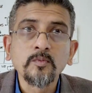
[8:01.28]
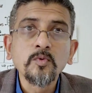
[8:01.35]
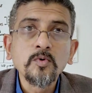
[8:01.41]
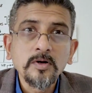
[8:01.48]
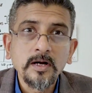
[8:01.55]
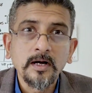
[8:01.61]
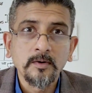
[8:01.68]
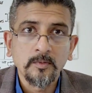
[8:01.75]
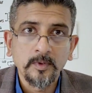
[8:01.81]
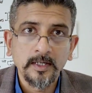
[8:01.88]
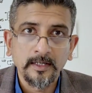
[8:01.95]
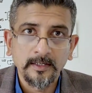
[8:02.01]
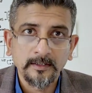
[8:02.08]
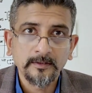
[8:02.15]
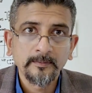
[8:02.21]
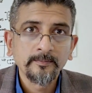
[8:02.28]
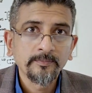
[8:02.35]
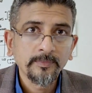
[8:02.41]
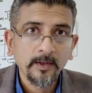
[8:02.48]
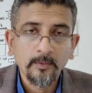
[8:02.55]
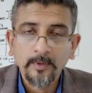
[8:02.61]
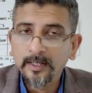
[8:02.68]
VUCA world,
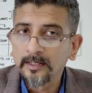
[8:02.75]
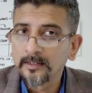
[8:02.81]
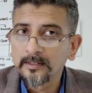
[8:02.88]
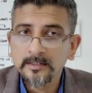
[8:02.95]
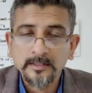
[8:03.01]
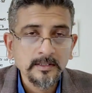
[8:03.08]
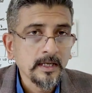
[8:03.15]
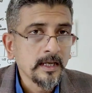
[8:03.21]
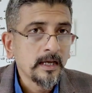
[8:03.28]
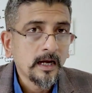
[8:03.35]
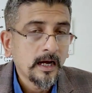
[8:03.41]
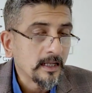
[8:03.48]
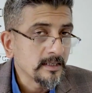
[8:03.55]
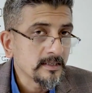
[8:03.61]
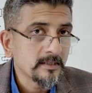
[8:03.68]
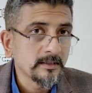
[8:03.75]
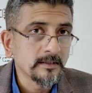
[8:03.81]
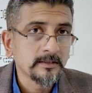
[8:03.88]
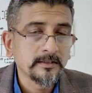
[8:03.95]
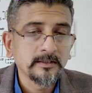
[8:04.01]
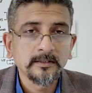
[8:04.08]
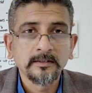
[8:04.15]
where it is
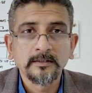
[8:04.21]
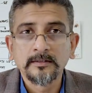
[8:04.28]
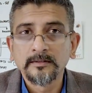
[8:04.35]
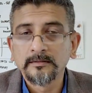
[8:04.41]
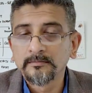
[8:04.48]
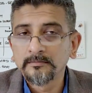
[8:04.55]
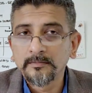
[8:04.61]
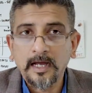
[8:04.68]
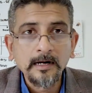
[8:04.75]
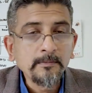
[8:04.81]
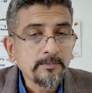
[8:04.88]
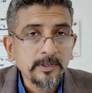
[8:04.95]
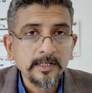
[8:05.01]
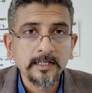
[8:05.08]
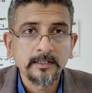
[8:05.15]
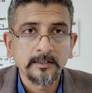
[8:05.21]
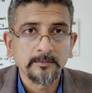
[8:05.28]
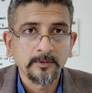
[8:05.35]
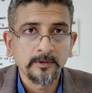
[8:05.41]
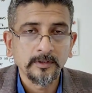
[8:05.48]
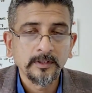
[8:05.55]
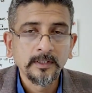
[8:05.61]
uncertain,
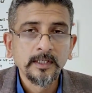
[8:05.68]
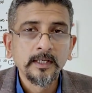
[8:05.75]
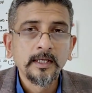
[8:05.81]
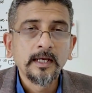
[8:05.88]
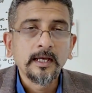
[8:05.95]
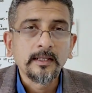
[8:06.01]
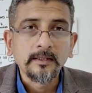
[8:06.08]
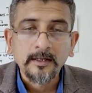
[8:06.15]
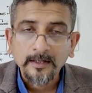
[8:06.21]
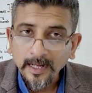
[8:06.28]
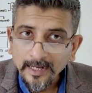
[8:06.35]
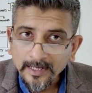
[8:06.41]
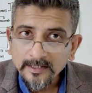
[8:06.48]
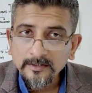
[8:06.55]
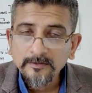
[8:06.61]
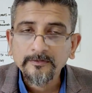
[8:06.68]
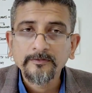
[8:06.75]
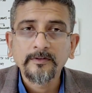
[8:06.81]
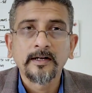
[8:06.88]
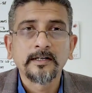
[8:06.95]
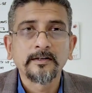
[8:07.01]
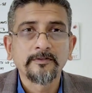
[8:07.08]
unpredictable. The rise of
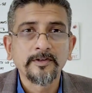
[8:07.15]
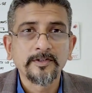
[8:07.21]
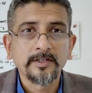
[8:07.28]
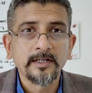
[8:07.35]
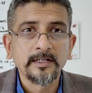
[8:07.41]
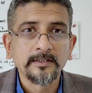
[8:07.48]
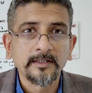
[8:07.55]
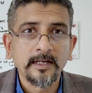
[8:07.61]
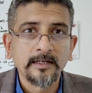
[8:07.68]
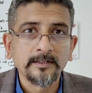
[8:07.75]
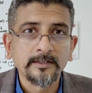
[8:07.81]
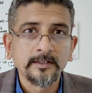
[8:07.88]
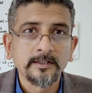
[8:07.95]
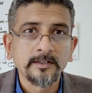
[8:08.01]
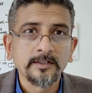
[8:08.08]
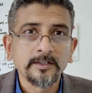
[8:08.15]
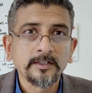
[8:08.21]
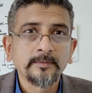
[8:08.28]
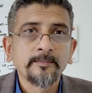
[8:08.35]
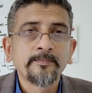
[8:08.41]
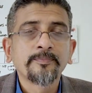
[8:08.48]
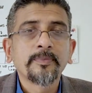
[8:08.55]
artificial
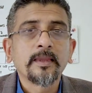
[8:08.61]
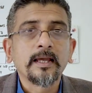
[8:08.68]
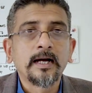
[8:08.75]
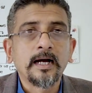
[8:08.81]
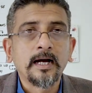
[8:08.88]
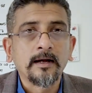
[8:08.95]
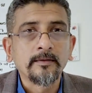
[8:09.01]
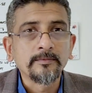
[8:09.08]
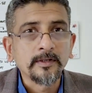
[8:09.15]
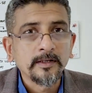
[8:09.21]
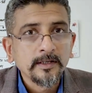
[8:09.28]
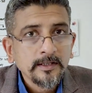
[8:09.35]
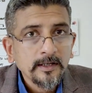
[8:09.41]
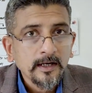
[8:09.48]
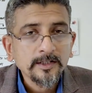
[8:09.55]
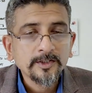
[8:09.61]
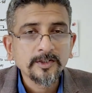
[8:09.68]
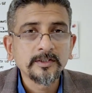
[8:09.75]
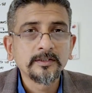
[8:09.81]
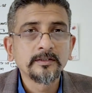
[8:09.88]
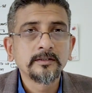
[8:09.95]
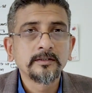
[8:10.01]
intelligence, the
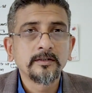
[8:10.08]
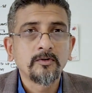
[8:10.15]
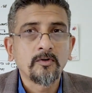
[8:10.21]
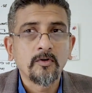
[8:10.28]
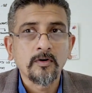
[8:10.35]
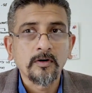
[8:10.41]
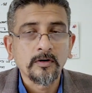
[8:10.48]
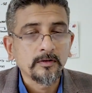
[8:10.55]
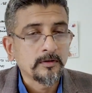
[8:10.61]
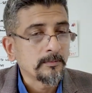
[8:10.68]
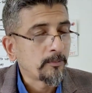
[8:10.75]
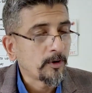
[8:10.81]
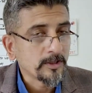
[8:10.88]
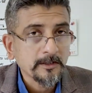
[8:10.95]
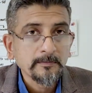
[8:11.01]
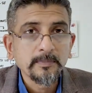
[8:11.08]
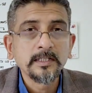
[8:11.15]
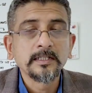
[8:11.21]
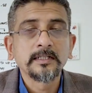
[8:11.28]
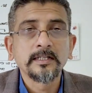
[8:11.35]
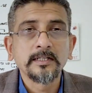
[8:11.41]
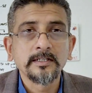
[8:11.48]
reduction or the
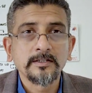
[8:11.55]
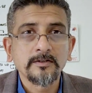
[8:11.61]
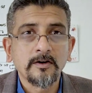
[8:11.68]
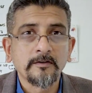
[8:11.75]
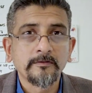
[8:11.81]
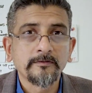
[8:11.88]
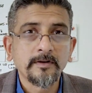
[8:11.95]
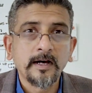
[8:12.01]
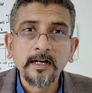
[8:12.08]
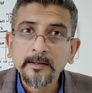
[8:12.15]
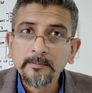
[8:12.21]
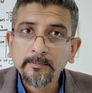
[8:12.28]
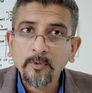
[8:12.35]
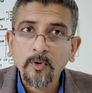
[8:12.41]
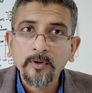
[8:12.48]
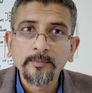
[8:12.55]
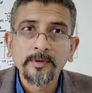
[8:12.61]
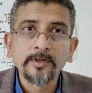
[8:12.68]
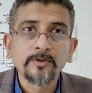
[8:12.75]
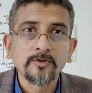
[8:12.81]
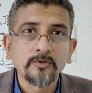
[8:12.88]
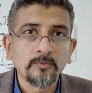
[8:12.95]
possibilities of
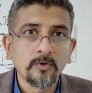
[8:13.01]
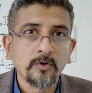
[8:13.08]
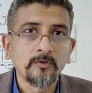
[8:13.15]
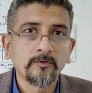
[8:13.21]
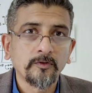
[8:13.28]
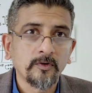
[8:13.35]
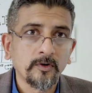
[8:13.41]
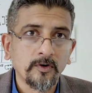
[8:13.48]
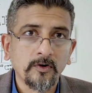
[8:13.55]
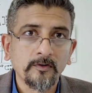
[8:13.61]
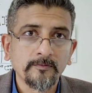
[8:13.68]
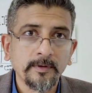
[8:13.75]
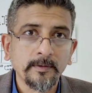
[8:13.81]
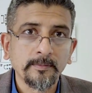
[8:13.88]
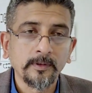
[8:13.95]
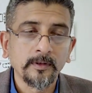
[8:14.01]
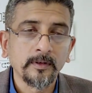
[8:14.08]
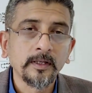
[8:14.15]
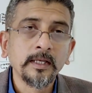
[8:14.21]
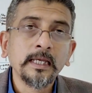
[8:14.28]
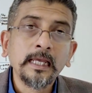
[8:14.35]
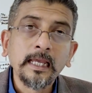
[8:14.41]
unemployment tomorrow for a lot of people,